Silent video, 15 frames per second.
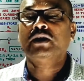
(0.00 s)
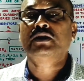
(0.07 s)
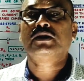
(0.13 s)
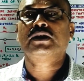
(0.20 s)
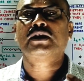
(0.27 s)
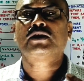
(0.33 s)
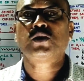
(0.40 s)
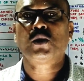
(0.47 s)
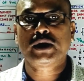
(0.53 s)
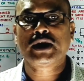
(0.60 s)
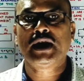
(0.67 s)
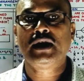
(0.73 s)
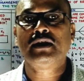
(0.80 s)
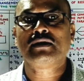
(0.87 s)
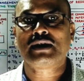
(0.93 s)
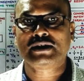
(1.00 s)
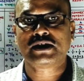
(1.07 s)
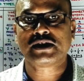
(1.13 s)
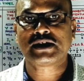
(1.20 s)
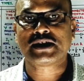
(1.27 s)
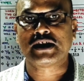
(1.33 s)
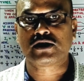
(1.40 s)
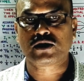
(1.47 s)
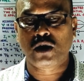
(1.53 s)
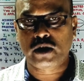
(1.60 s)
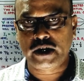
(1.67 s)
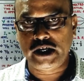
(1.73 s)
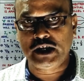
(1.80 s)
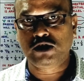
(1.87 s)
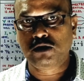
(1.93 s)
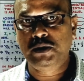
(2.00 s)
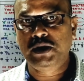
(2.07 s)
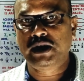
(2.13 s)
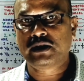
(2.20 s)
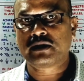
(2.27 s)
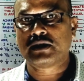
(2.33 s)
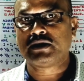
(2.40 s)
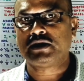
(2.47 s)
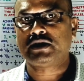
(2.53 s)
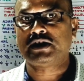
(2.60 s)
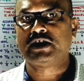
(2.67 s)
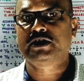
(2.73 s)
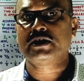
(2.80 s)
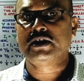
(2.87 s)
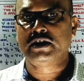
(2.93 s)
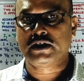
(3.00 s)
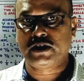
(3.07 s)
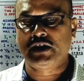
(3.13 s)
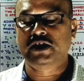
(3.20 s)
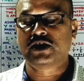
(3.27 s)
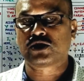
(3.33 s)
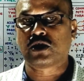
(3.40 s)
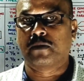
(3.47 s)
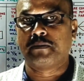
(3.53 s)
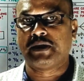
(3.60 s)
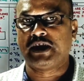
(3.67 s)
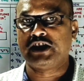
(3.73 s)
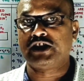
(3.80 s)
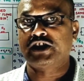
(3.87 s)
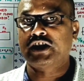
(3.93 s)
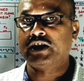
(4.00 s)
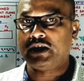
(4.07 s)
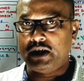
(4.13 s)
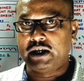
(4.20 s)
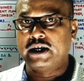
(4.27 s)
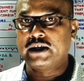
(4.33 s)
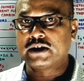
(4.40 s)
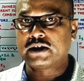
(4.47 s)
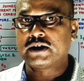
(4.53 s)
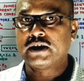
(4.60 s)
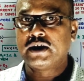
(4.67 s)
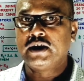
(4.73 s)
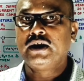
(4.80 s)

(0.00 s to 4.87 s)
The total resistance or equivalent resistance in series combination is